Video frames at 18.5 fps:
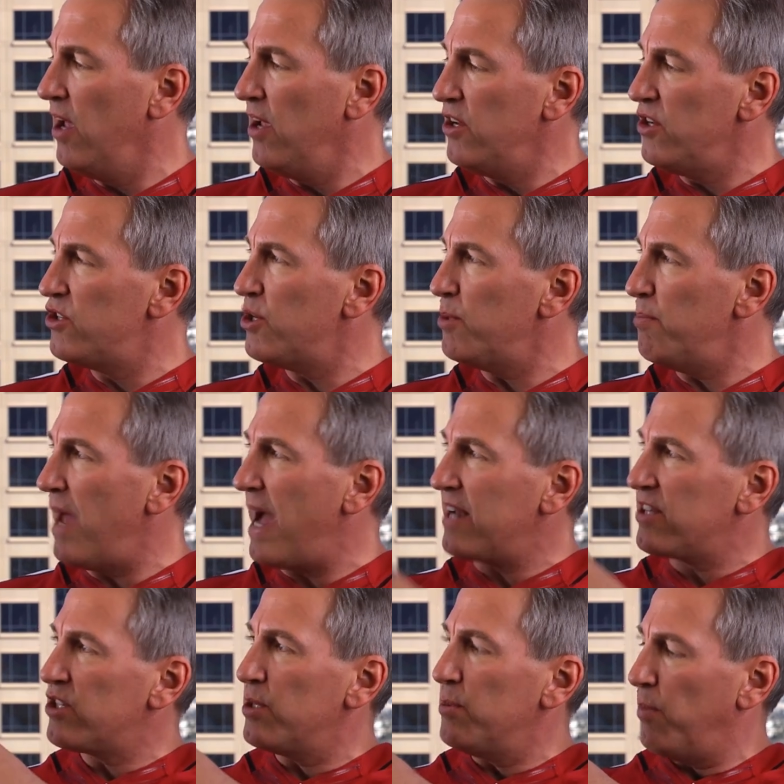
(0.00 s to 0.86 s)
You should
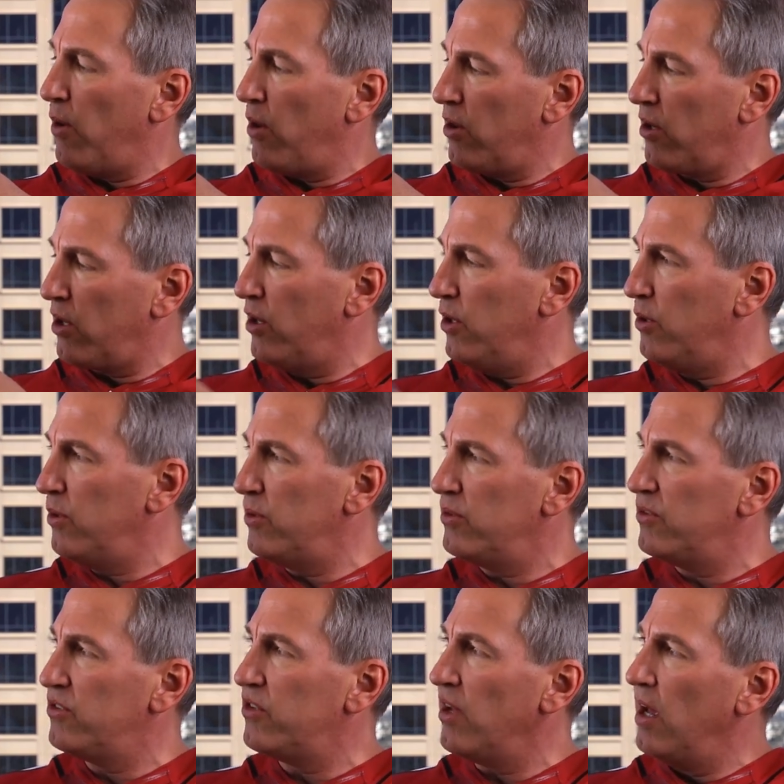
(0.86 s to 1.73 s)
match the
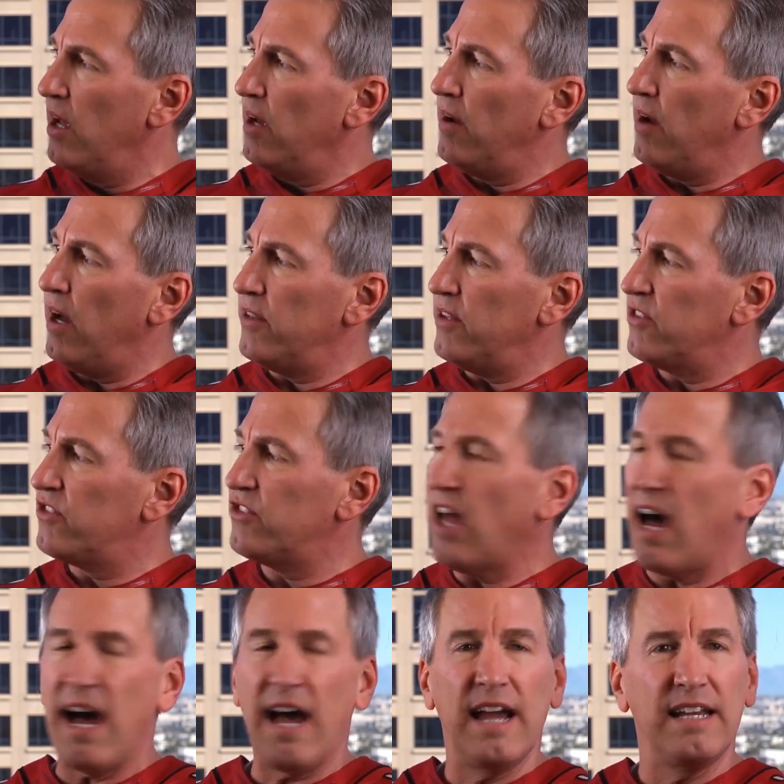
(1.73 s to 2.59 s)
barcodes on the
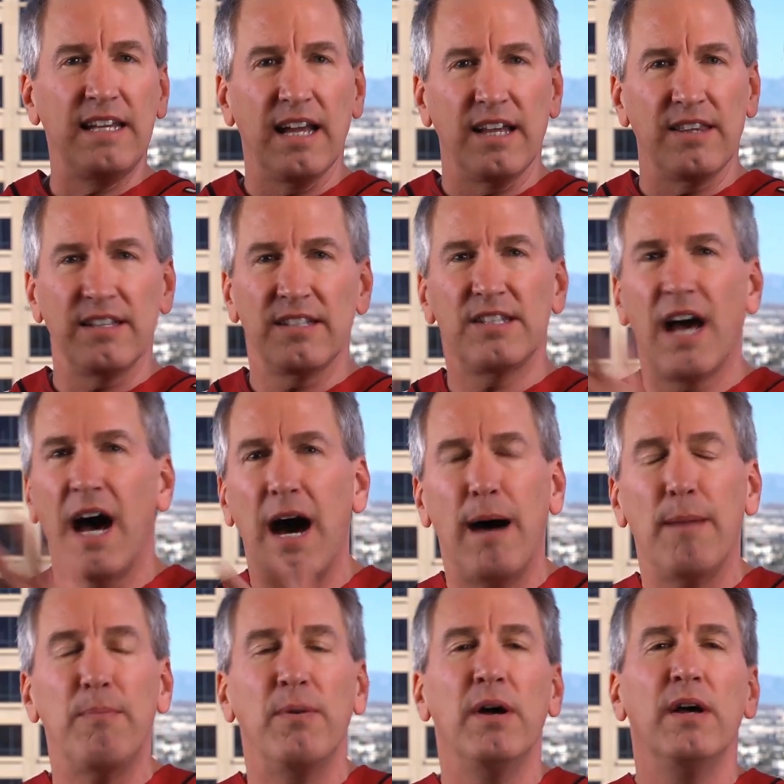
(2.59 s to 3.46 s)
side and on the
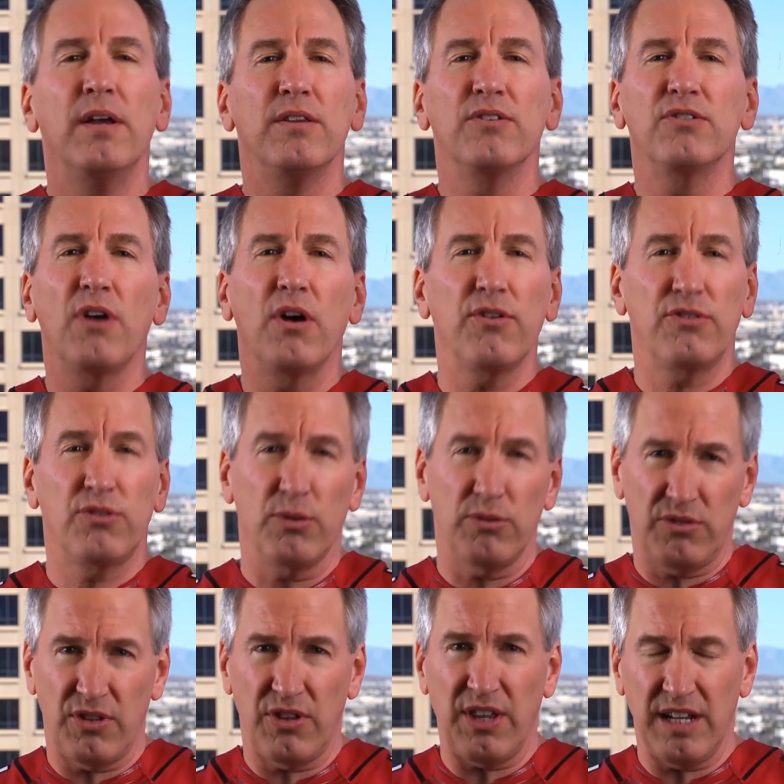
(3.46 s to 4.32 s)
top. There's all
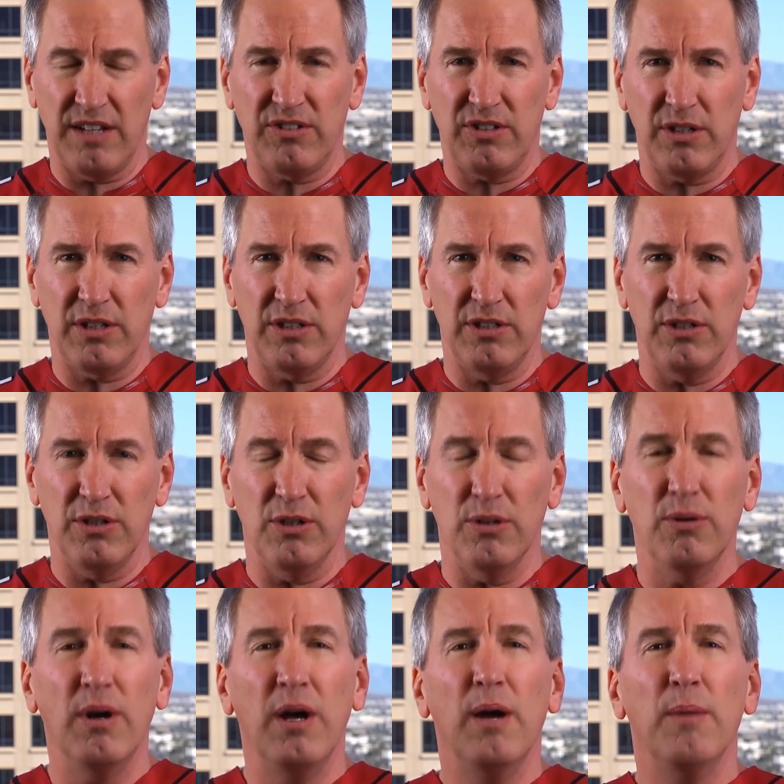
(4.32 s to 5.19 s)
sorts of things you can
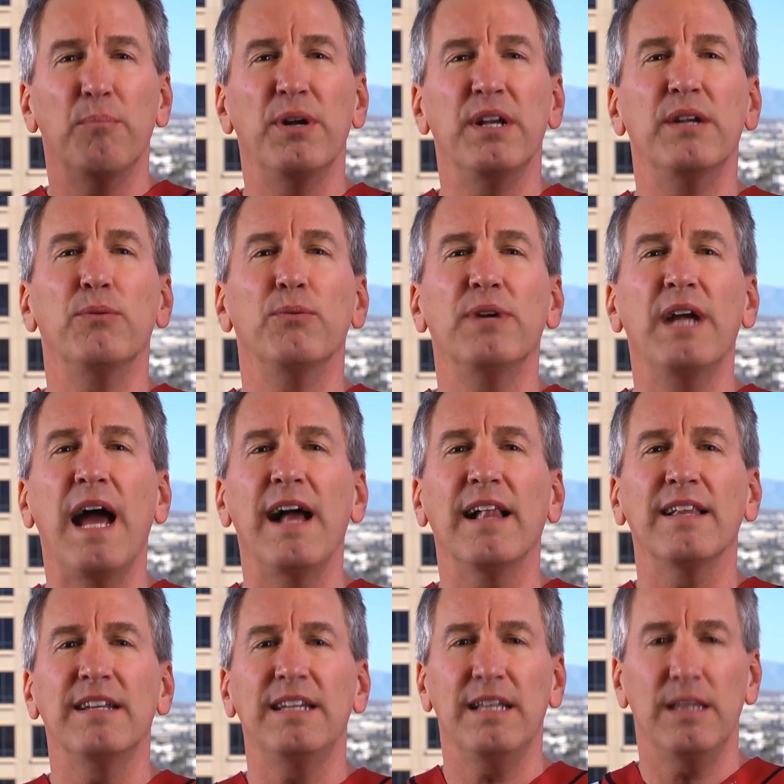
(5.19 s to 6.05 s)
do. But in
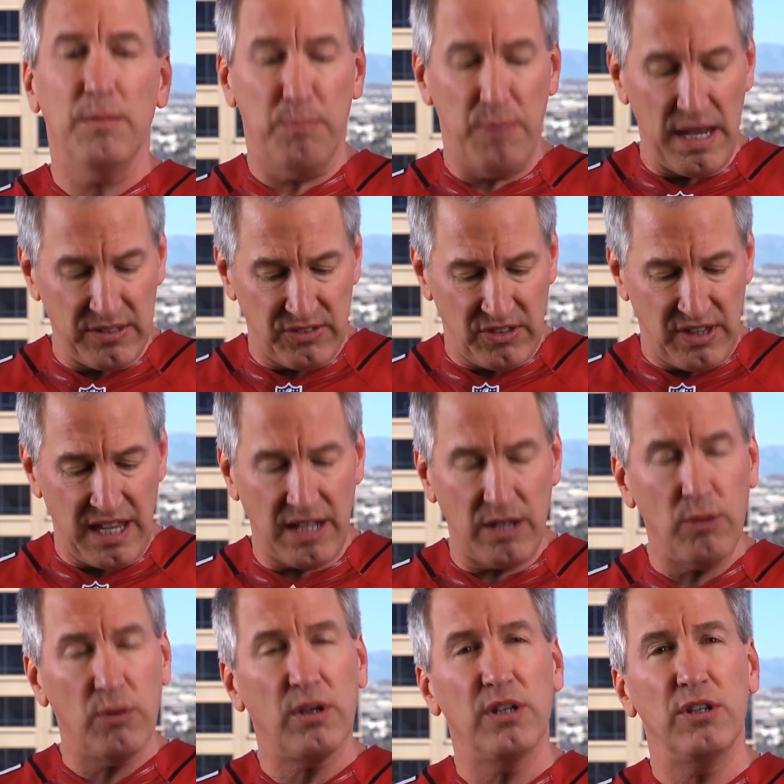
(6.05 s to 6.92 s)
reality, the best
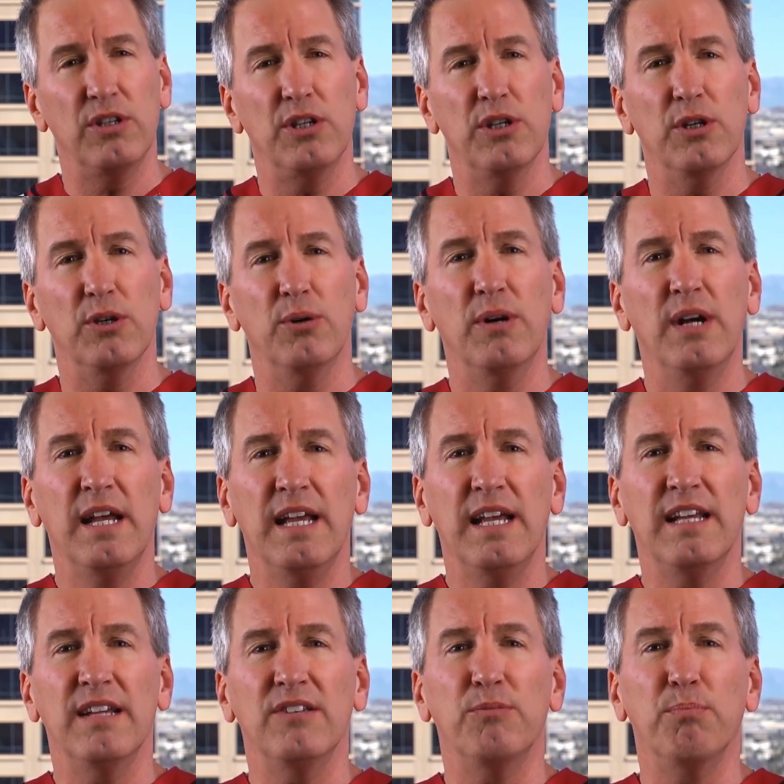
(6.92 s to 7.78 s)
thing you can do
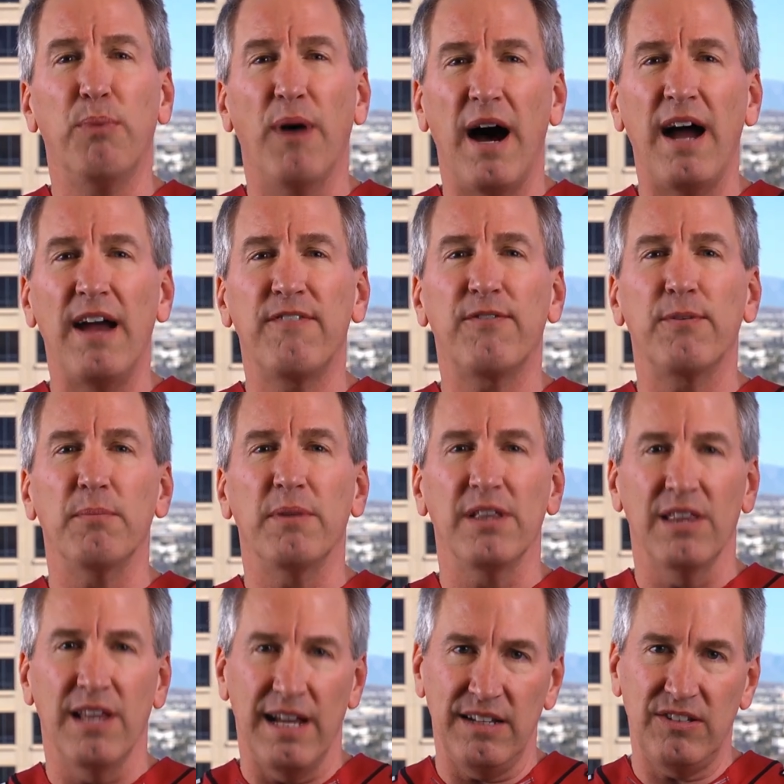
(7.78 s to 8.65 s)
is buy from a
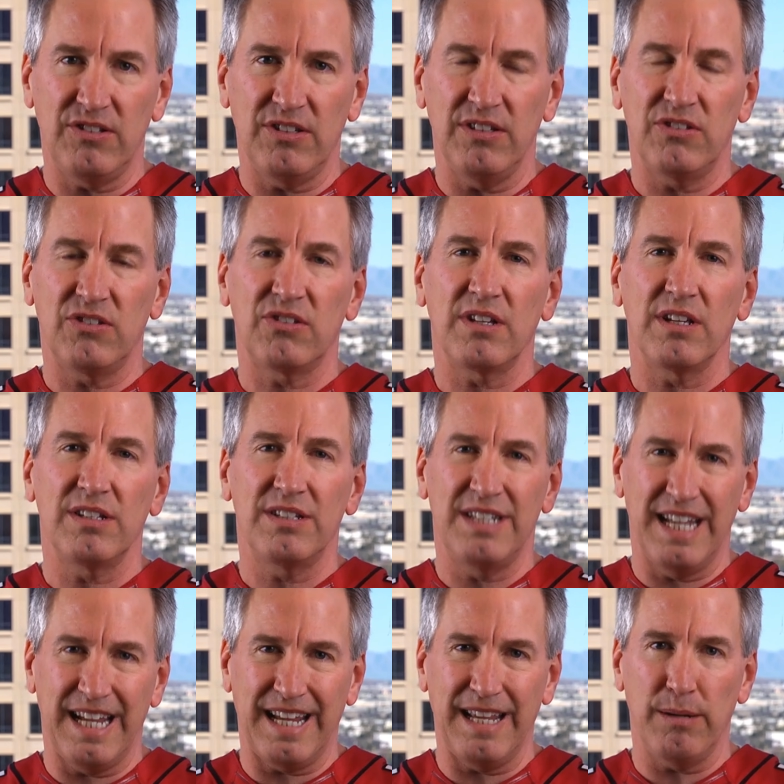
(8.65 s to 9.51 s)
licensed
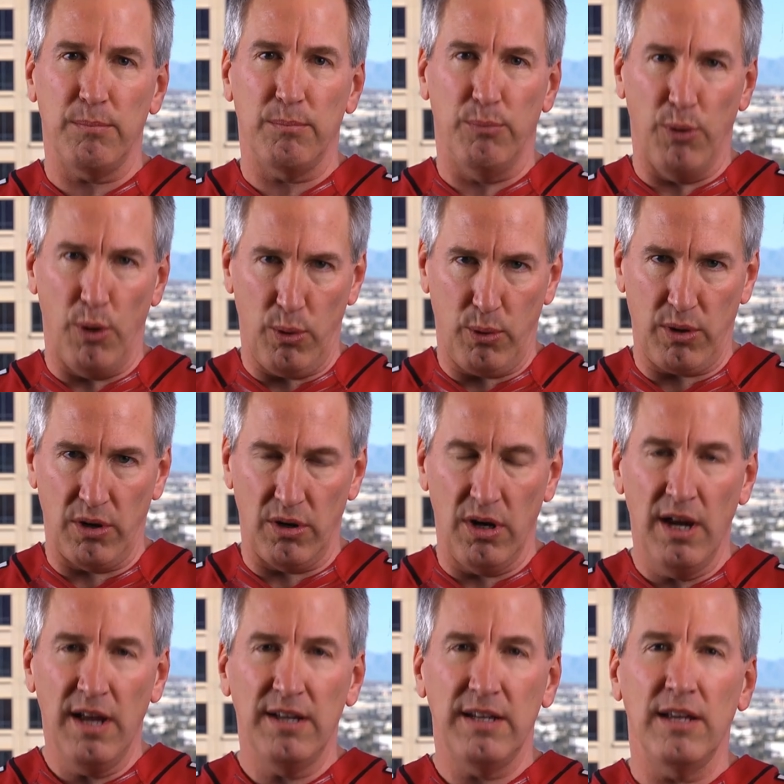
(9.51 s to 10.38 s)
ticket broker.